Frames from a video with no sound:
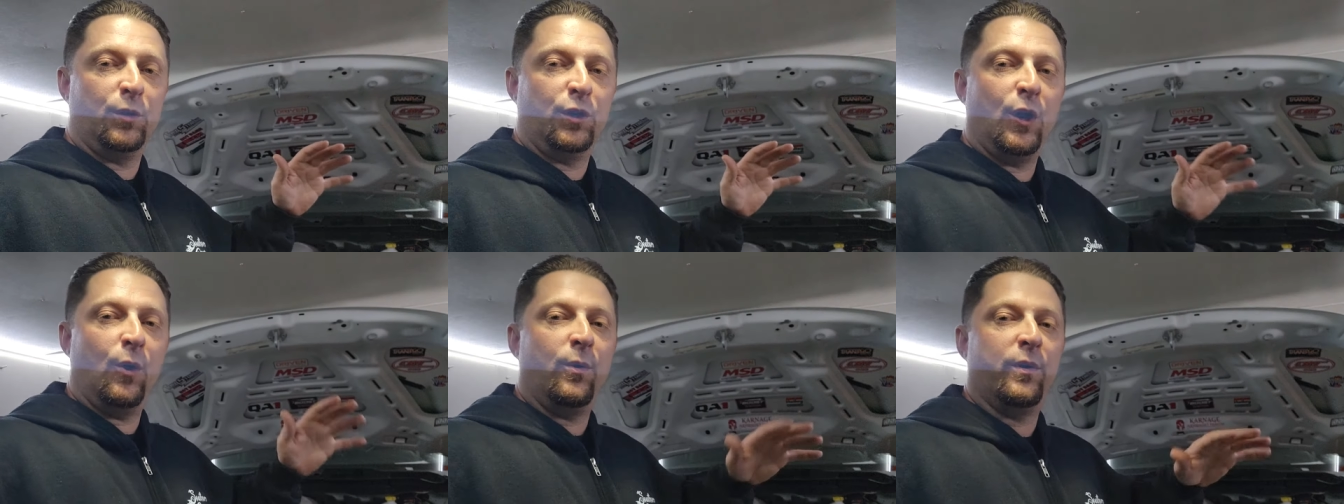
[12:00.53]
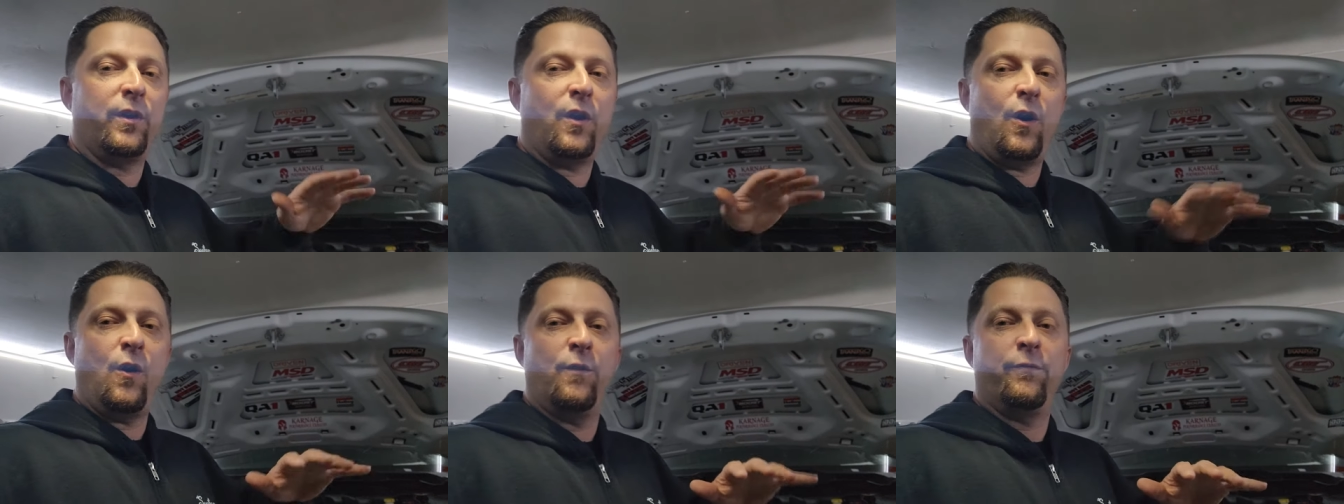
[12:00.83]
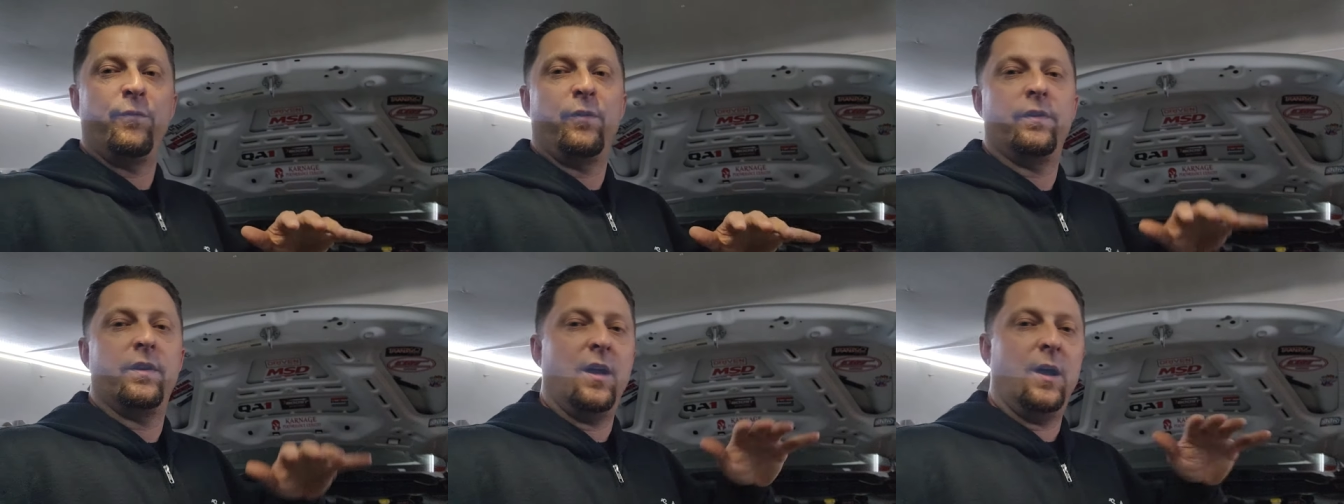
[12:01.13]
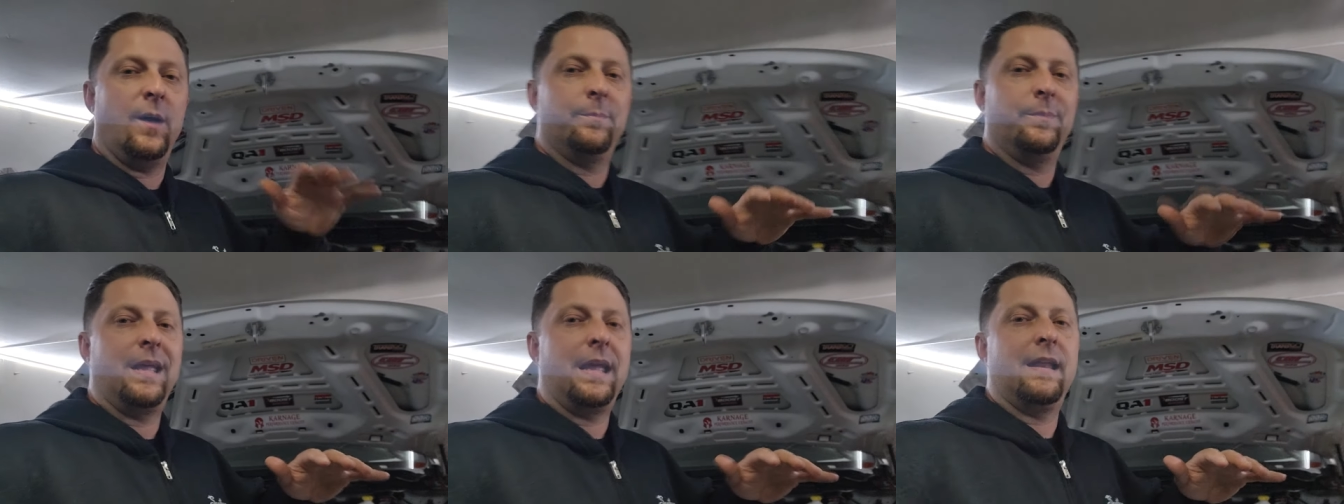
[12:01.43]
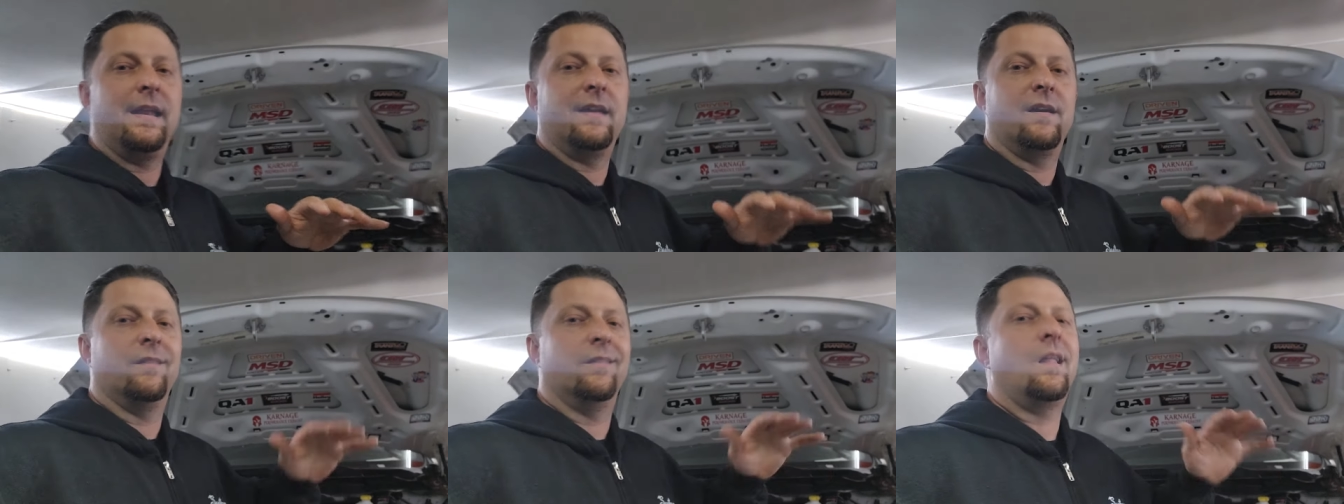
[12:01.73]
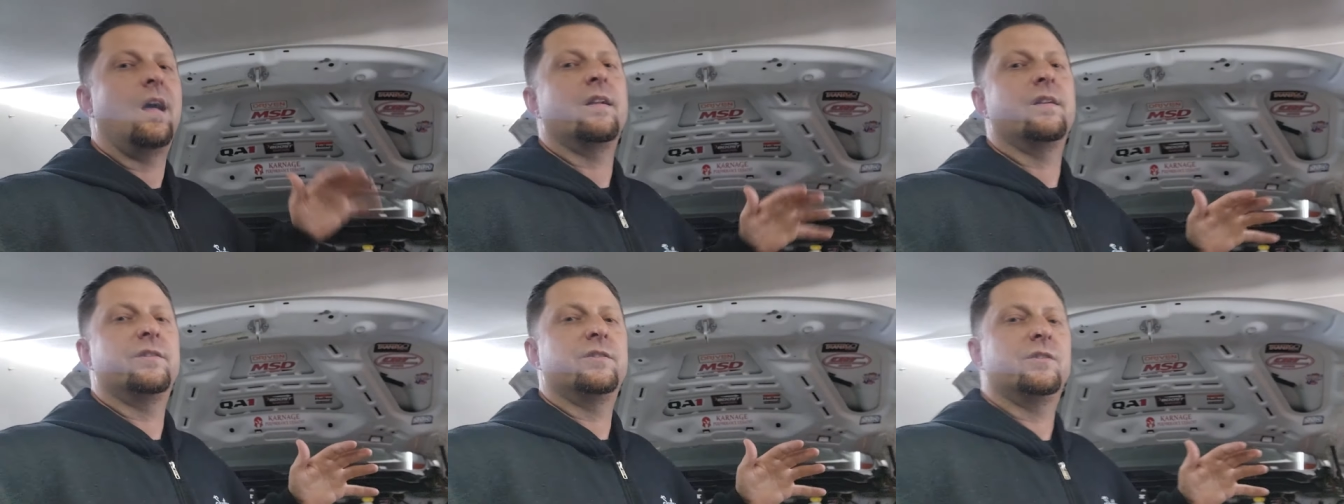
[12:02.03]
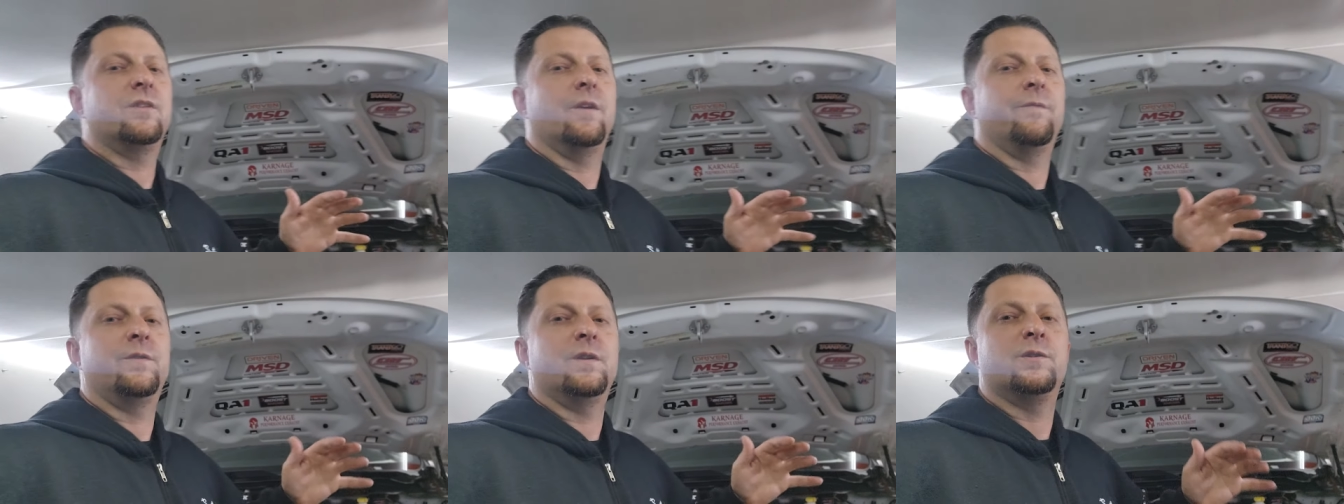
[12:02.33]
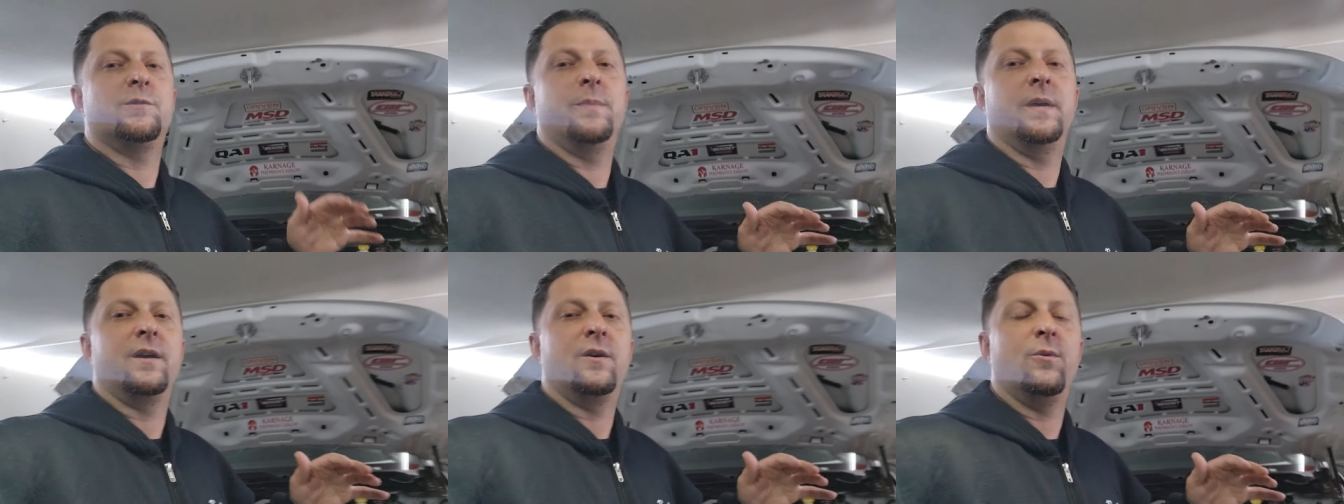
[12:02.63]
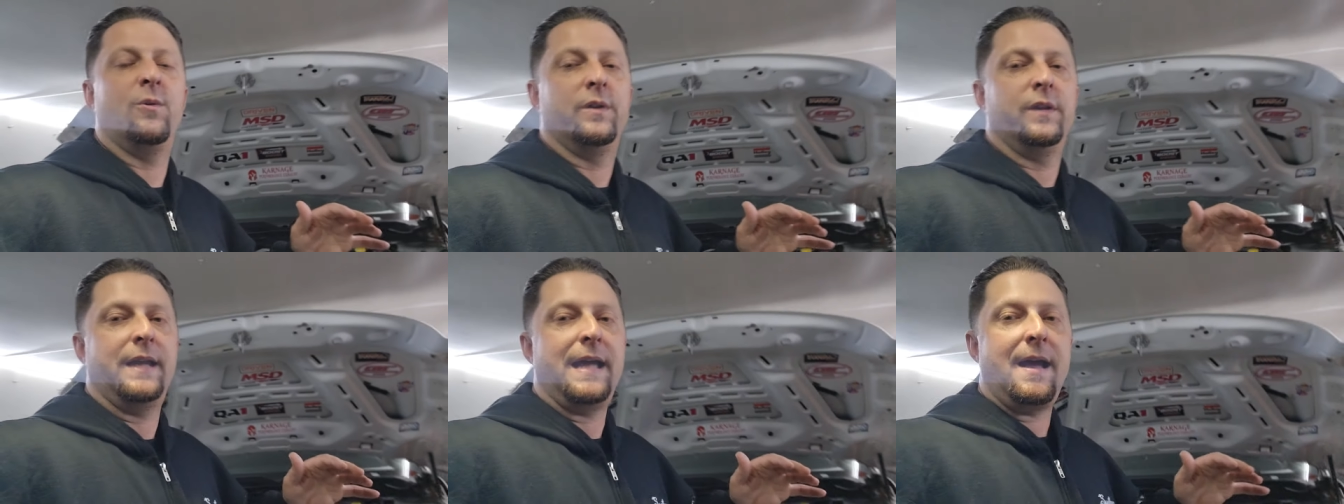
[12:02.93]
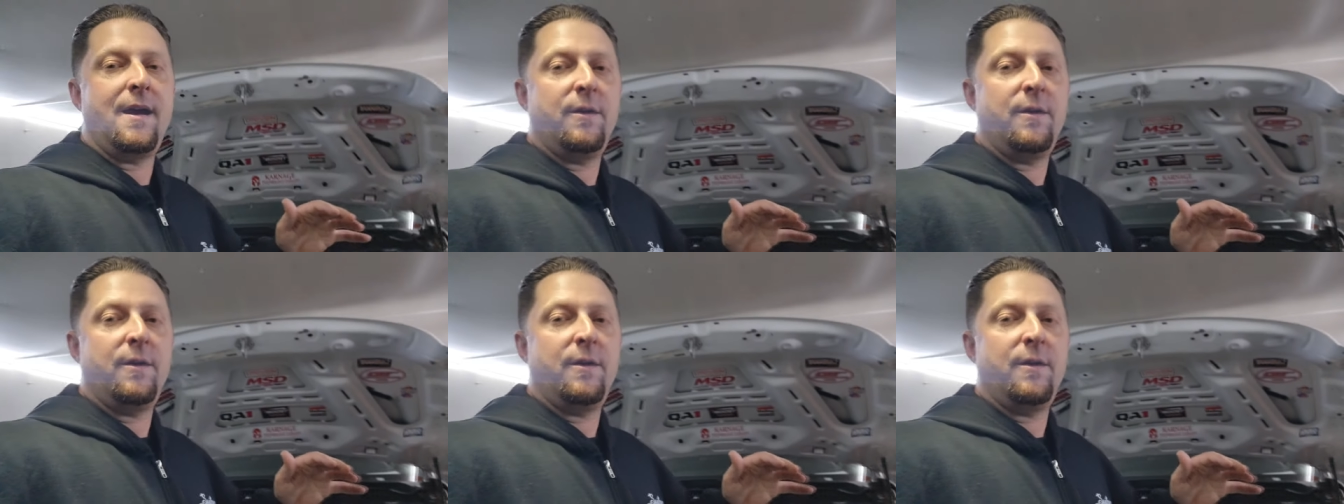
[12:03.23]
going over and updating a lot of stuff that's been going